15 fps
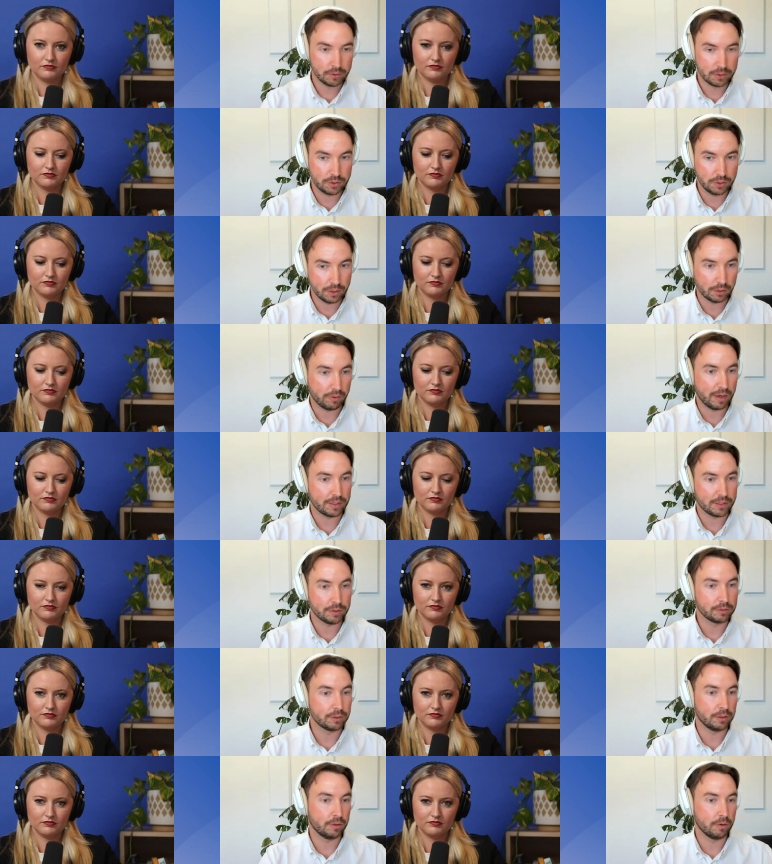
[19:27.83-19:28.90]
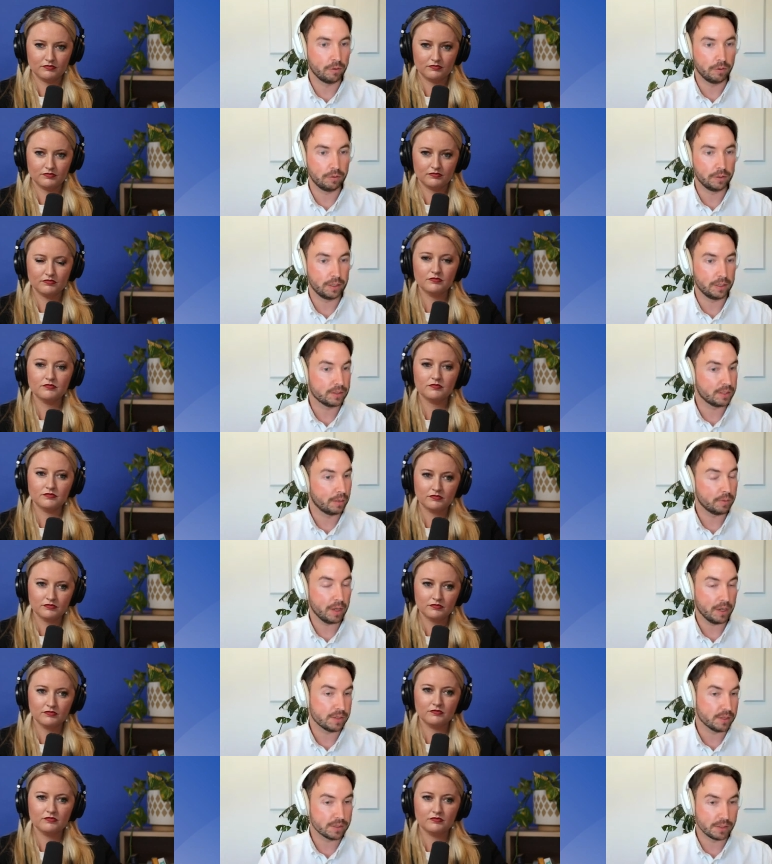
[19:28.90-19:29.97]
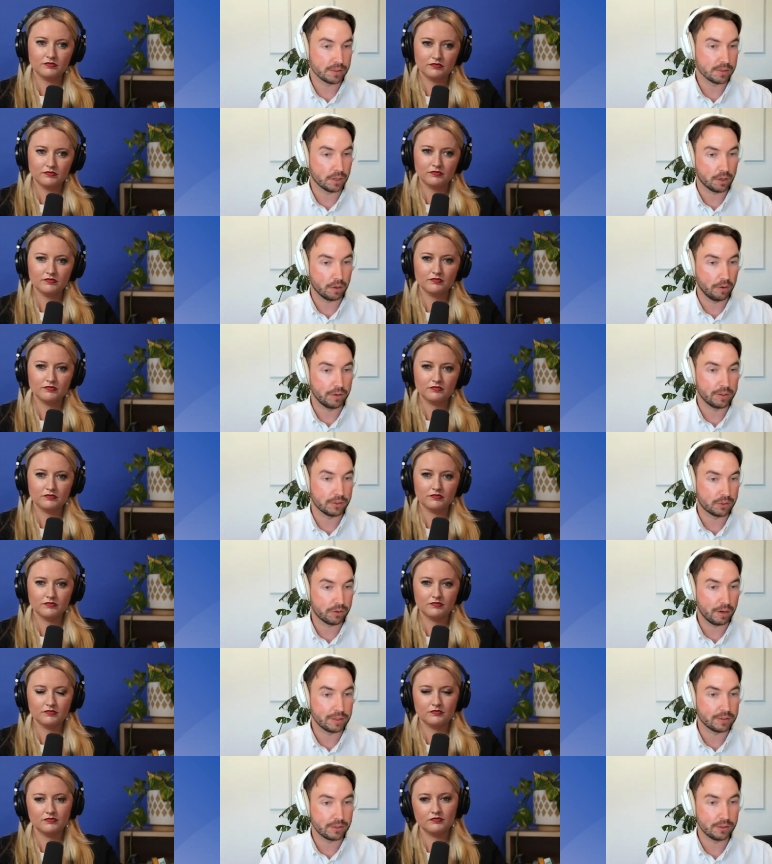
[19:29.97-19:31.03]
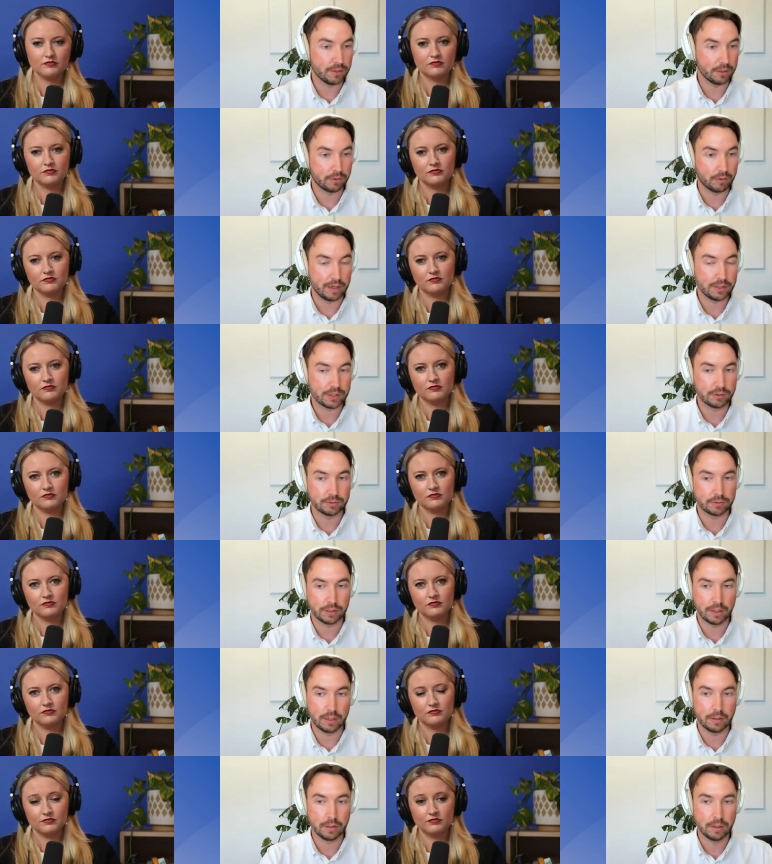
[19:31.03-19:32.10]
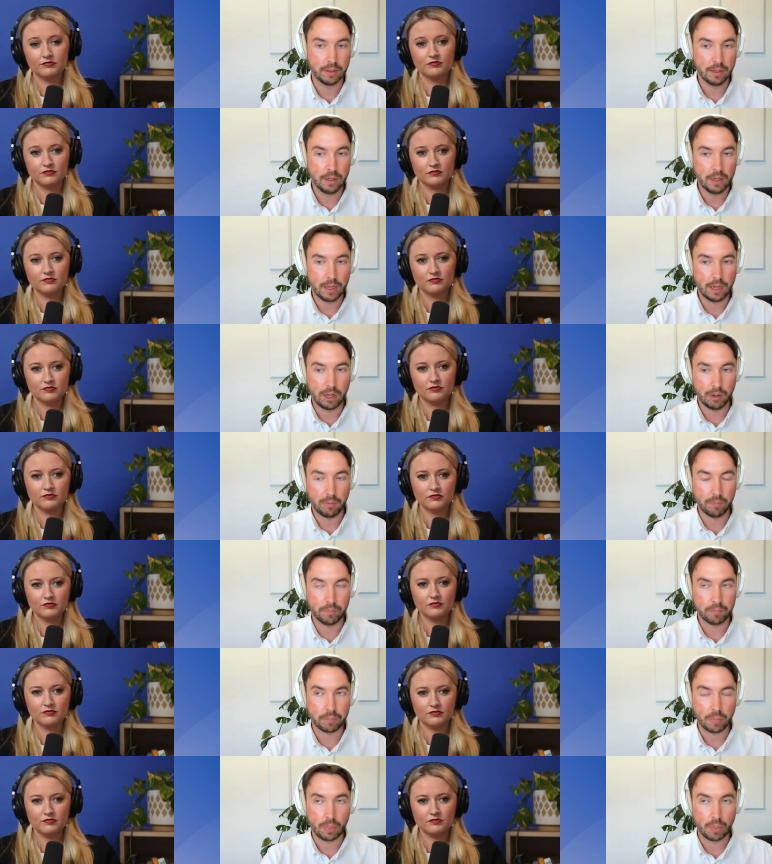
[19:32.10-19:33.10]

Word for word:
Speaker 1: to the grandchildren, or in some cases, is it going straight to the grandchildren? And um,